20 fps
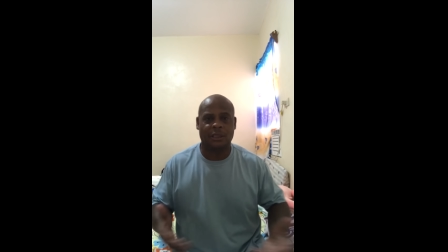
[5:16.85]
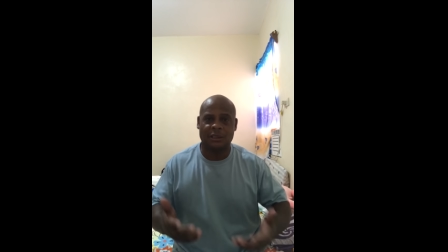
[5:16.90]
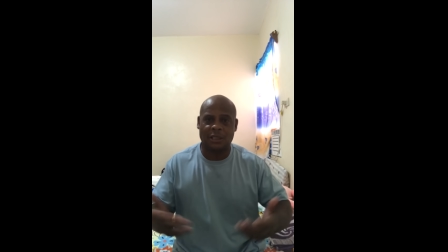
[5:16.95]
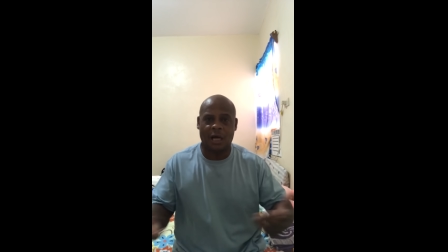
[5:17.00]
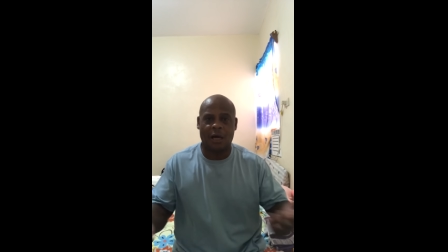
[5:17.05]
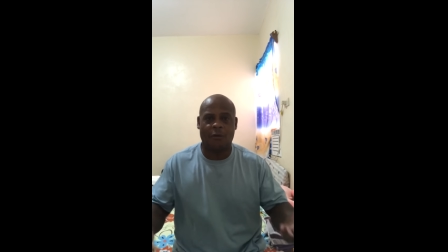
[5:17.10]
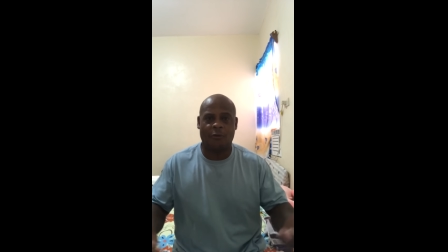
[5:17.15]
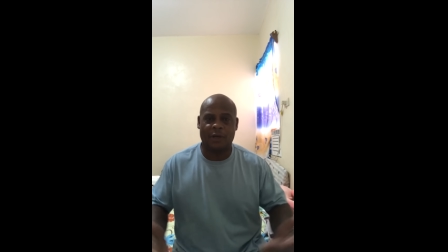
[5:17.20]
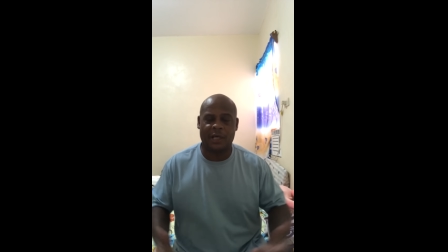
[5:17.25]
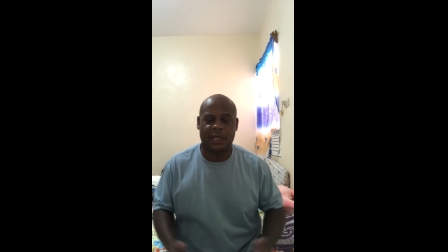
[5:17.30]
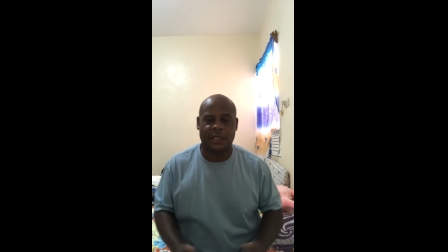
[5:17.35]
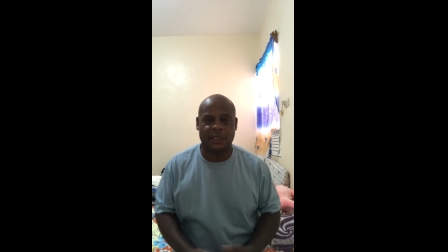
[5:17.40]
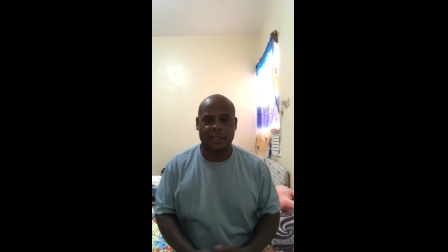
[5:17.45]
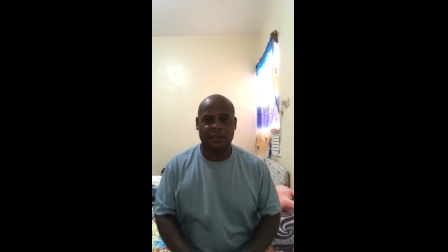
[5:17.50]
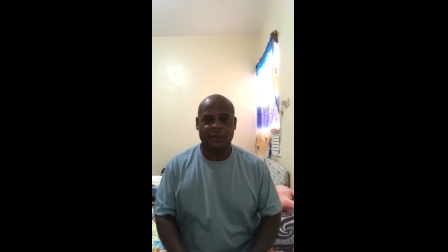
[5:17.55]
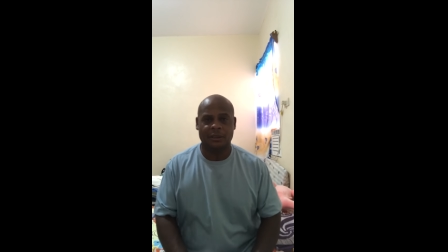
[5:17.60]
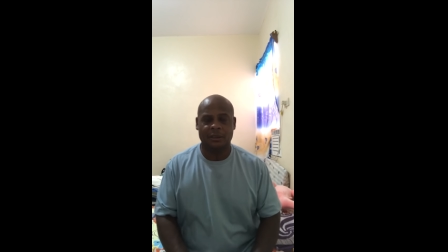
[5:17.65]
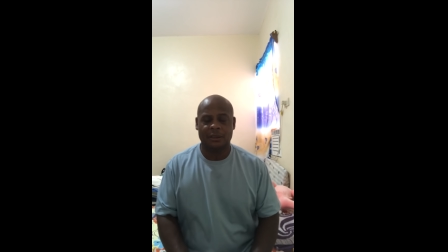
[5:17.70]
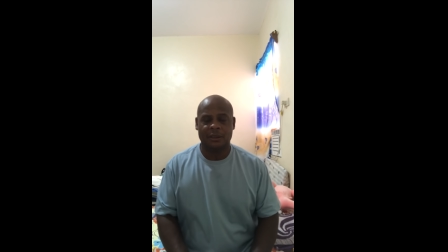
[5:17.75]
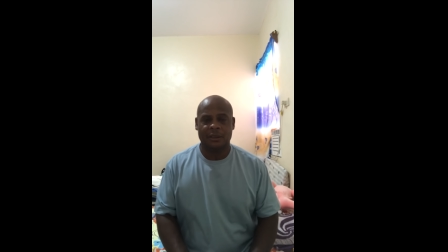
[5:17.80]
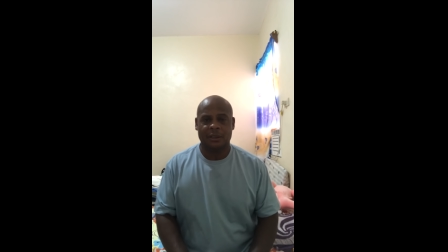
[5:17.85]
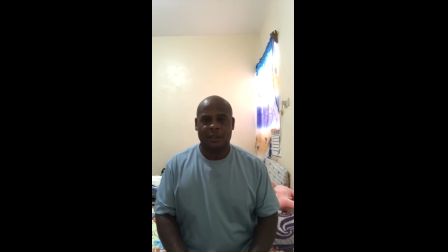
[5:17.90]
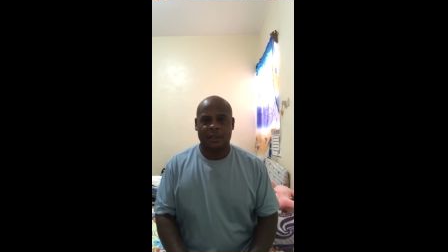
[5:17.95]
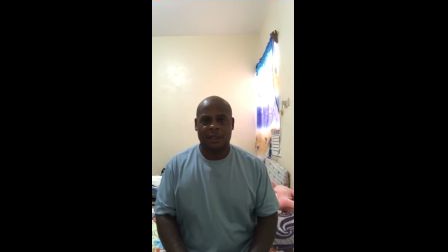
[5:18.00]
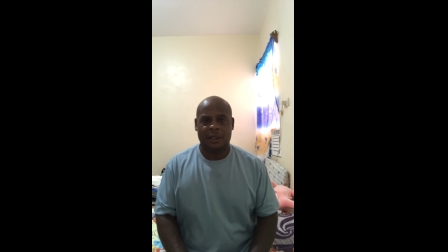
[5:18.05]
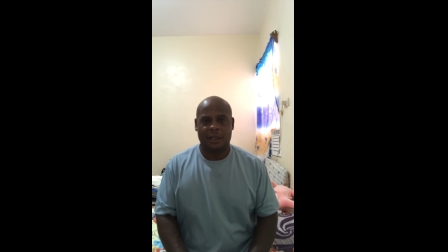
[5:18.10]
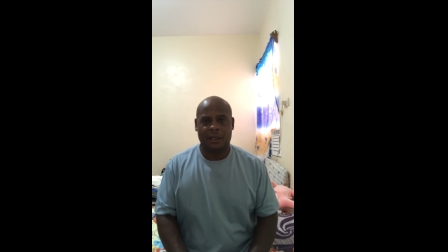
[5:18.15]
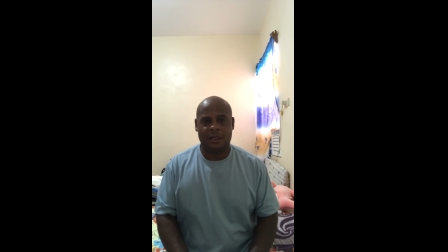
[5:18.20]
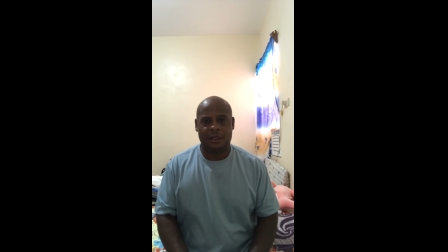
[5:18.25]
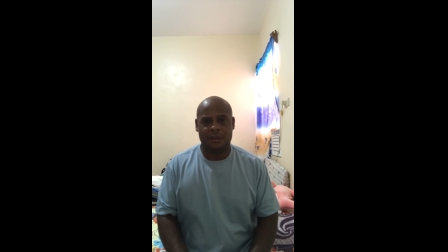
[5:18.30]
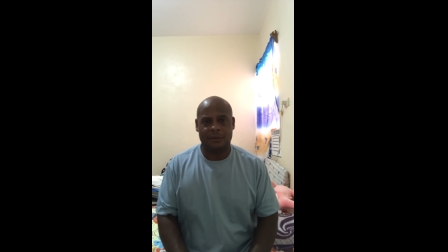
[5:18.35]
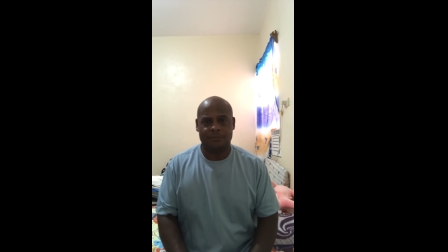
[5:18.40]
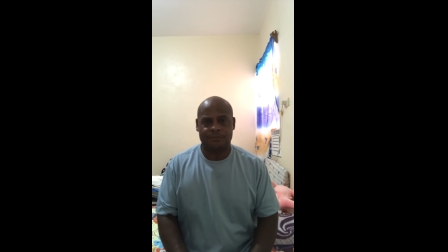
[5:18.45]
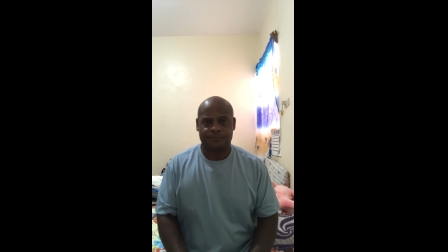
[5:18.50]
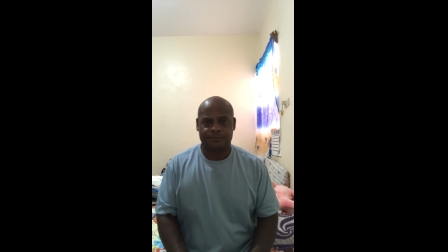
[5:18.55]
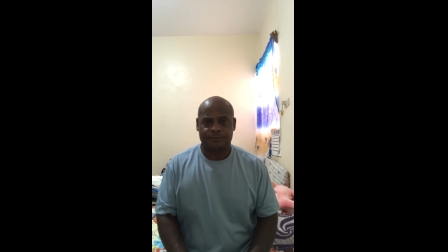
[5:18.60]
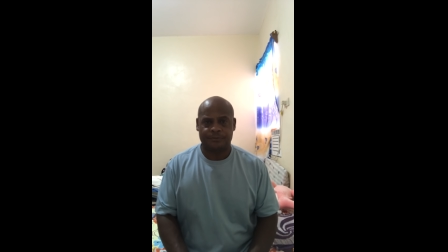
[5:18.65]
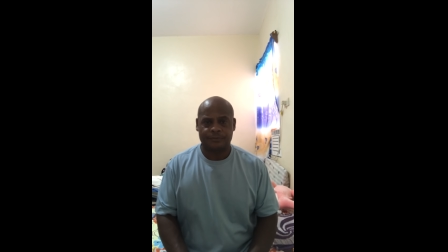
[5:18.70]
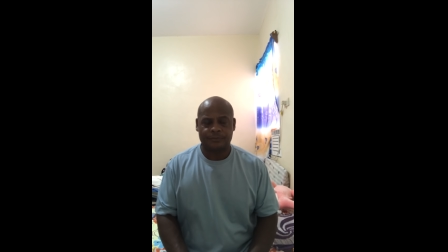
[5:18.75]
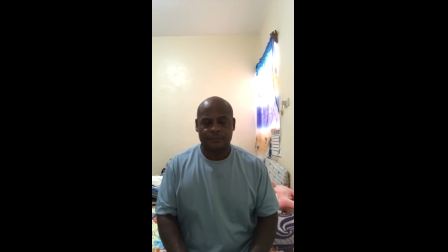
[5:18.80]
He's already uh,
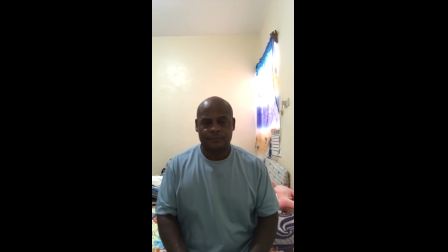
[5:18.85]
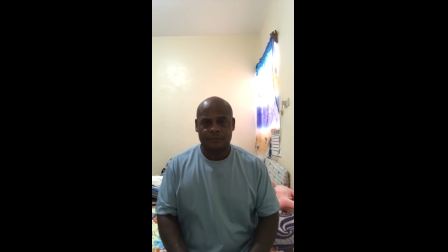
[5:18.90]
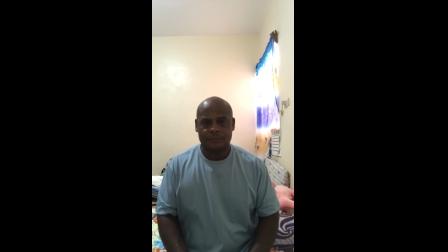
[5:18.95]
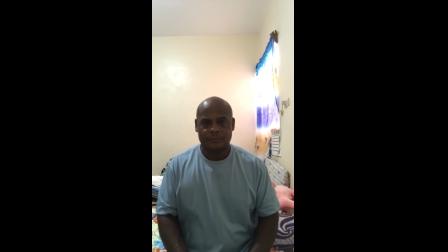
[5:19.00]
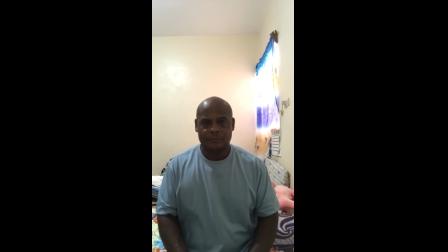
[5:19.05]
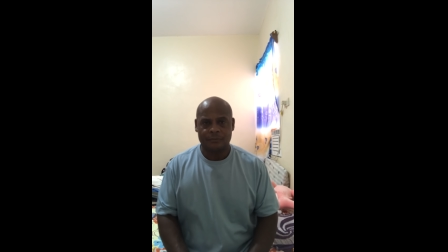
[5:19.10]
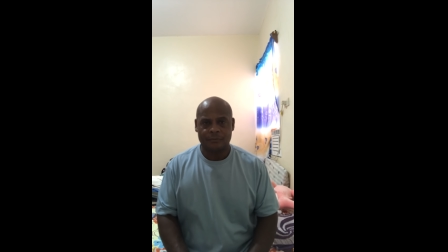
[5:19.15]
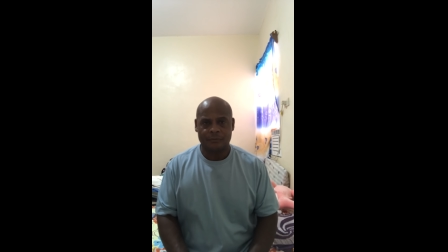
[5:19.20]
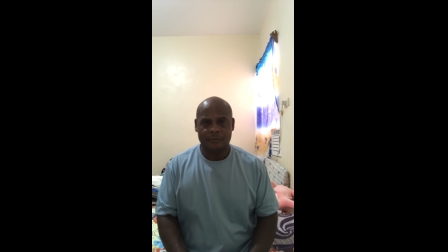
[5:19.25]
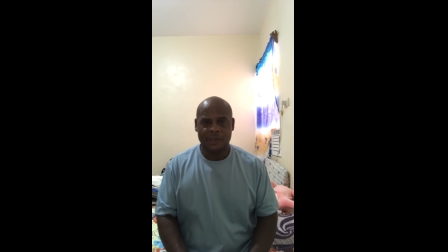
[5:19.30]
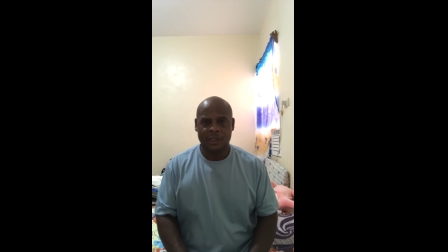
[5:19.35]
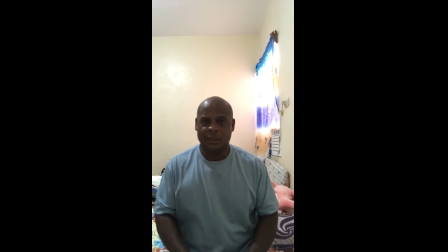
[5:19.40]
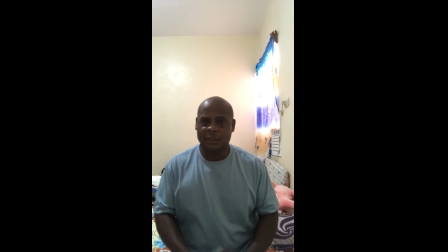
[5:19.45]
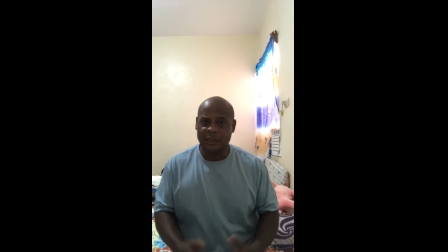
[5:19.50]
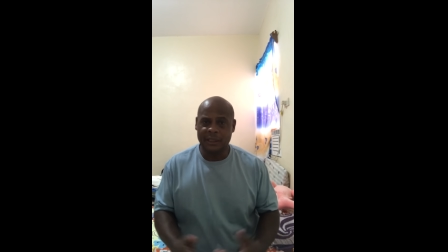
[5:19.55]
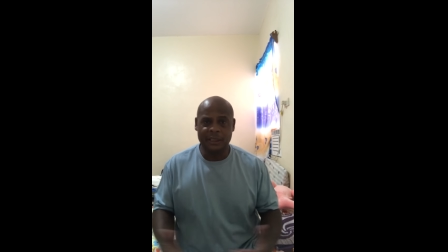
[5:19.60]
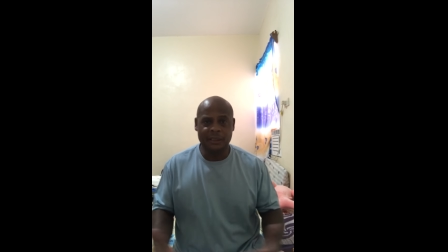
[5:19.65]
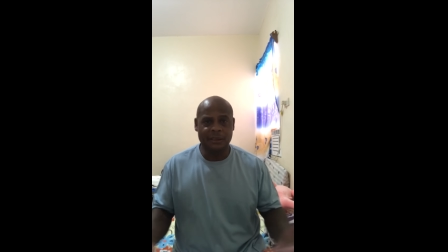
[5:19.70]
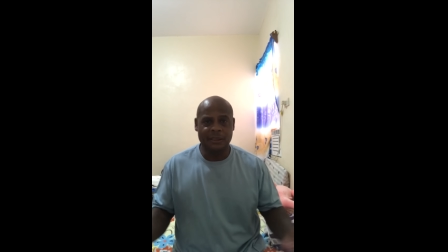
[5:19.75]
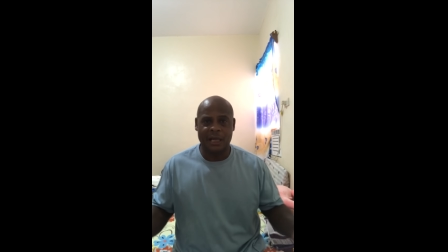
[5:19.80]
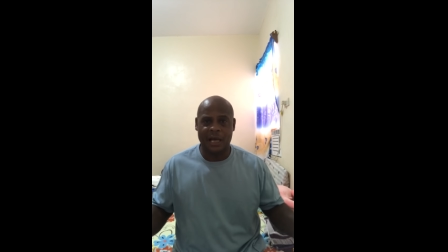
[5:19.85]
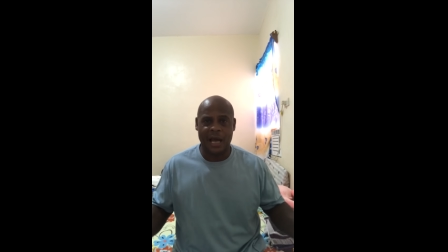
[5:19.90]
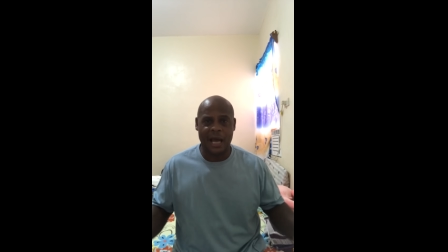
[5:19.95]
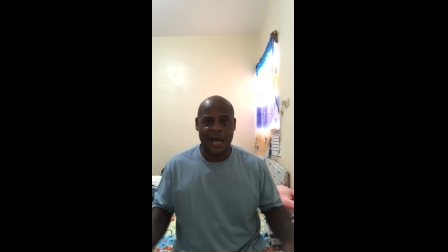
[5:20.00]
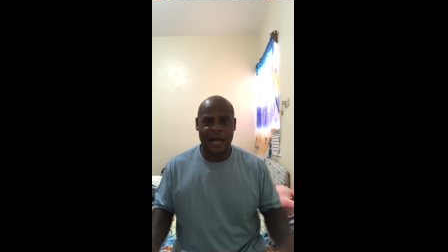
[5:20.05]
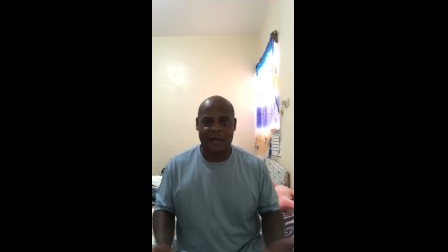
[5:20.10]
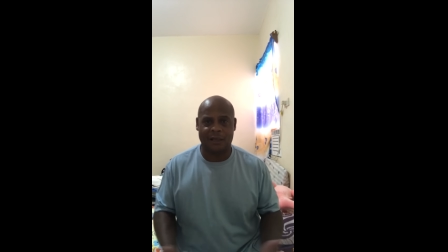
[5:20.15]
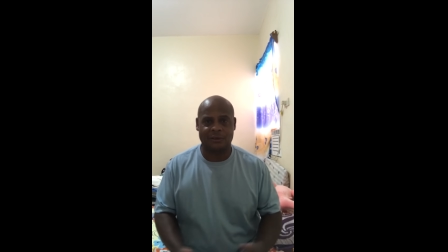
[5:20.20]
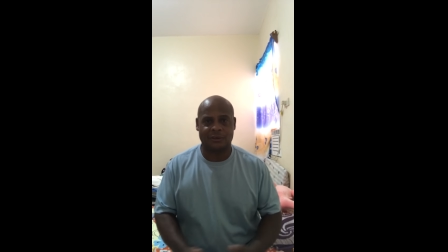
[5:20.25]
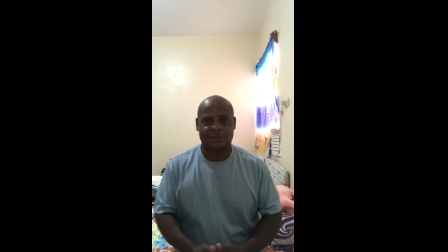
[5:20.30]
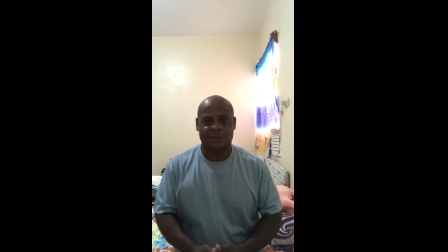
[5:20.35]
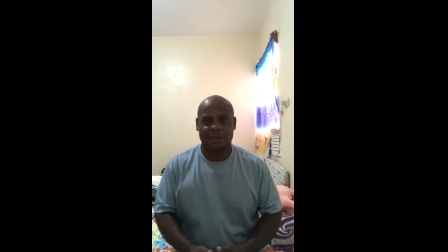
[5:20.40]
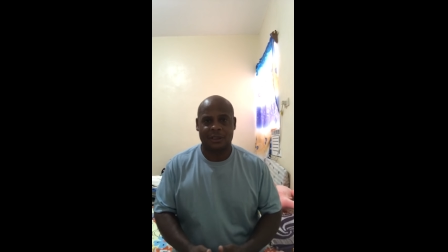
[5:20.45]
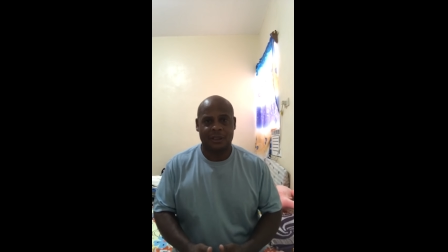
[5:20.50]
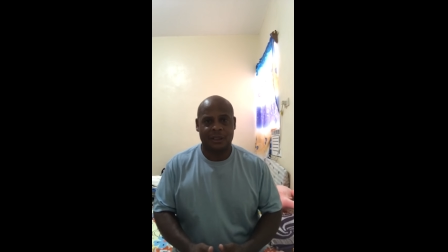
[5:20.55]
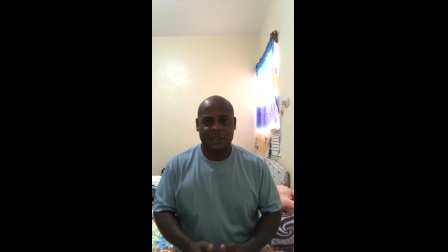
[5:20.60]
cleaned the house.